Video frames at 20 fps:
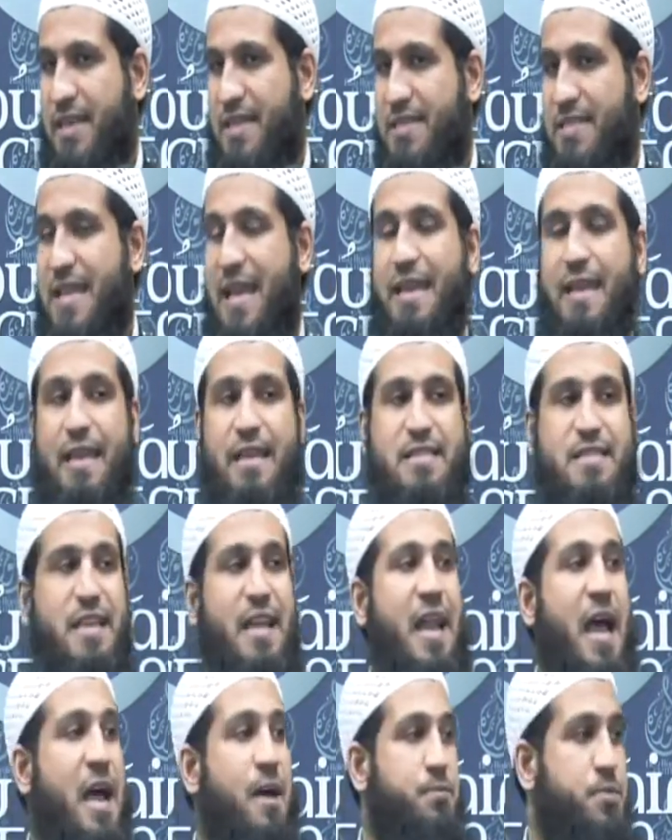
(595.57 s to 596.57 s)
sending
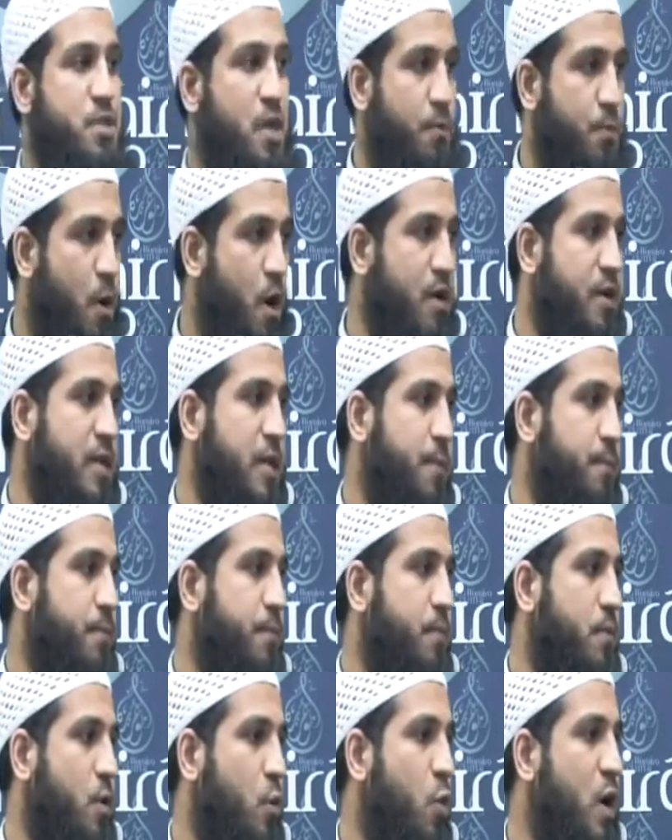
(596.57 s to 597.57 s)
salams upon him
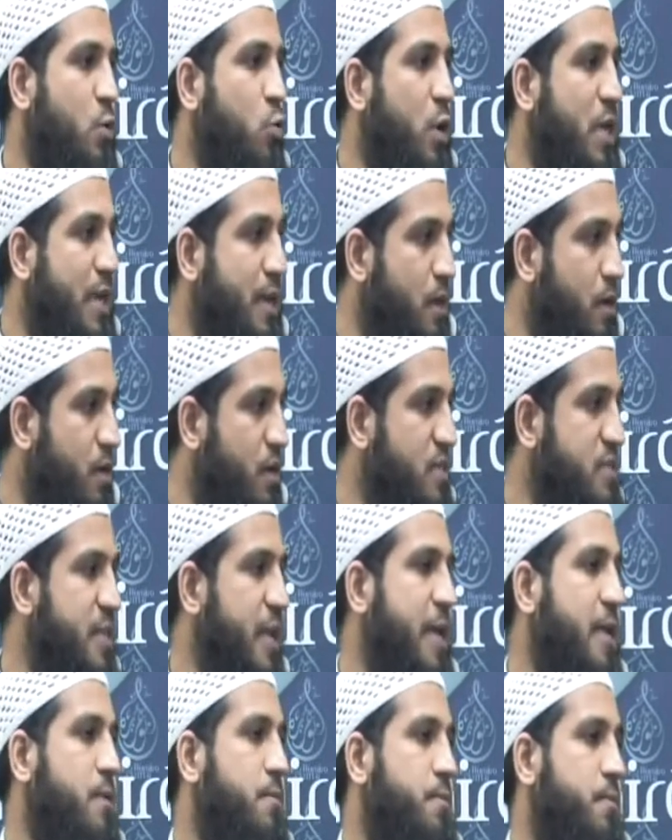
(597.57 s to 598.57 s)
when we hear his
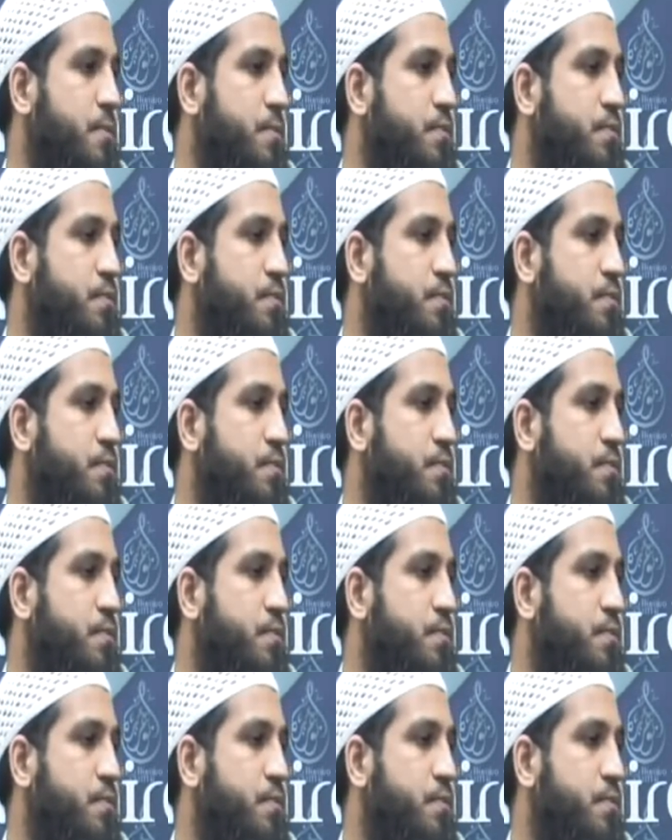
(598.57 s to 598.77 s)
name,